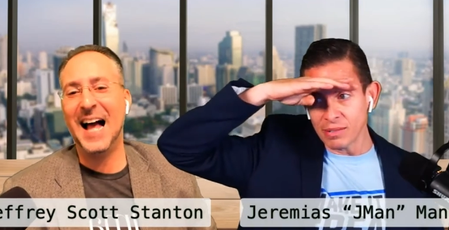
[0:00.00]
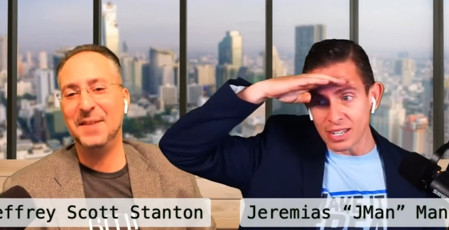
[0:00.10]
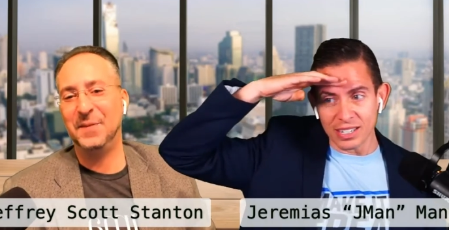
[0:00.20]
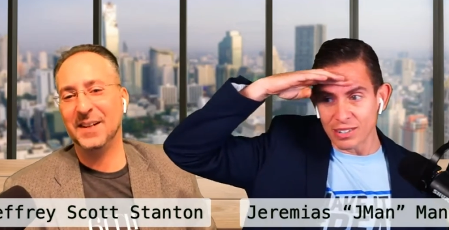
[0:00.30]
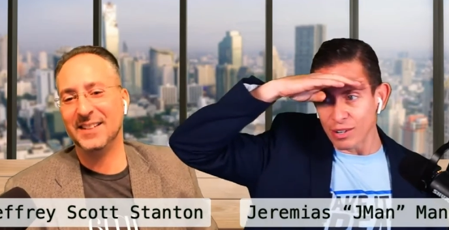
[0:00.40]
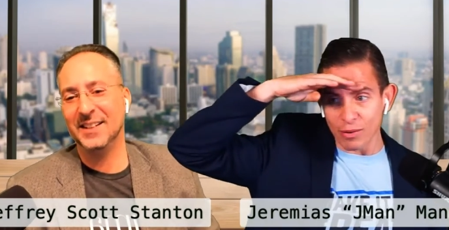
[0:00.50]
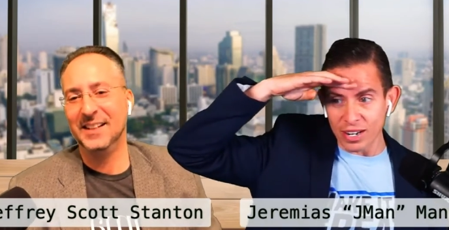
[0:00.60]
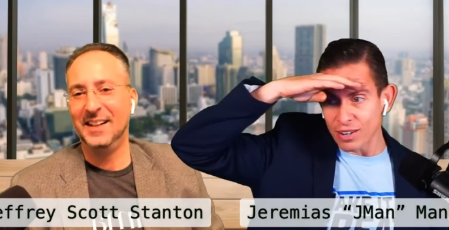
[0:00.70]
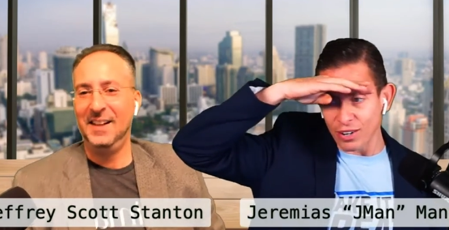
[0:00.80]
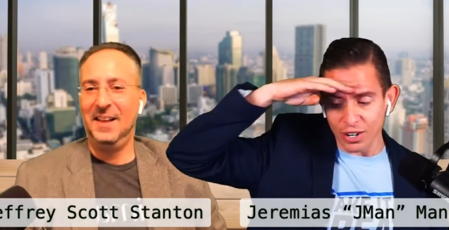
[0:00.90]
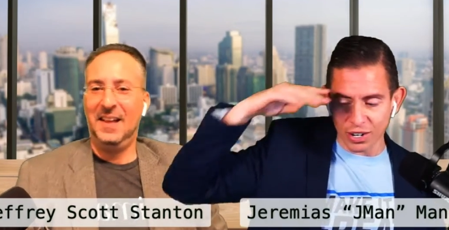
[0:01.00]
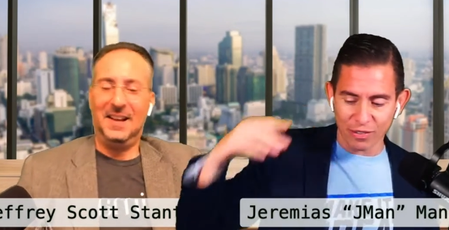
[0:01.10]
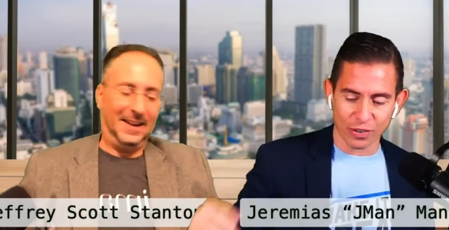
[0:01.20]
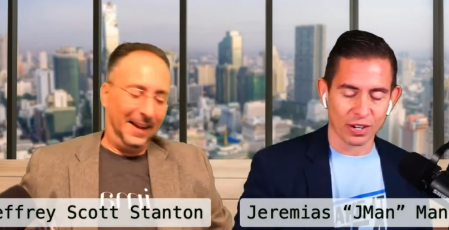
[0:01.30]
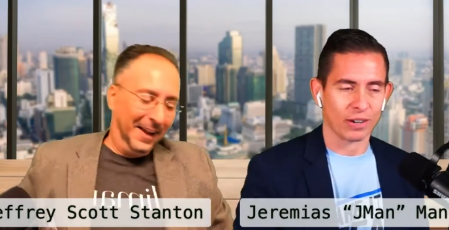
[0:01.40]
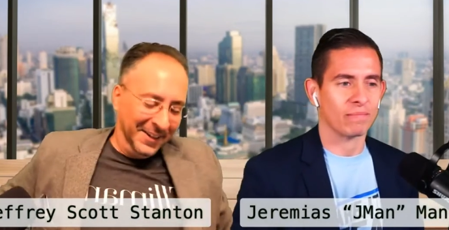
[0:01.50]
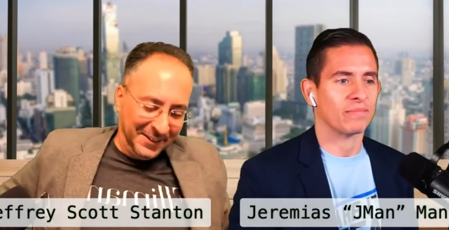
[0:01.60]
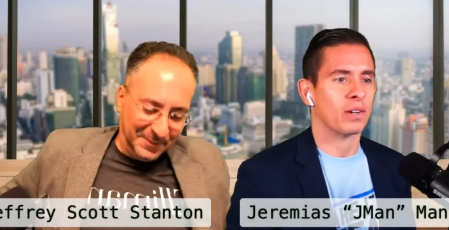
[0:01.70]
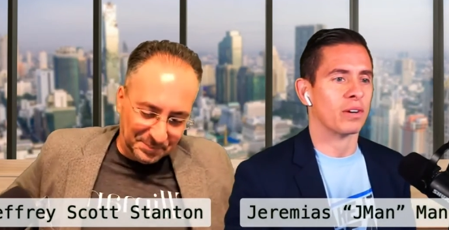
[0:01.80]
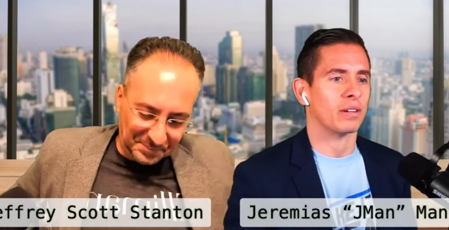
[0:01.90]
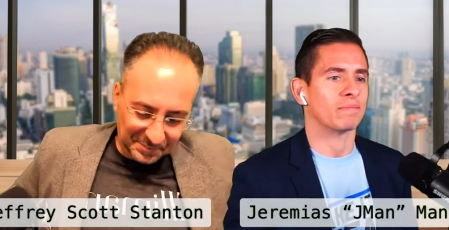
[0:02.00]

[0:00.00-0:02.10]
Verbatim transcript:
Speaker 1: Like, you're like right here, cut off right here. Okay.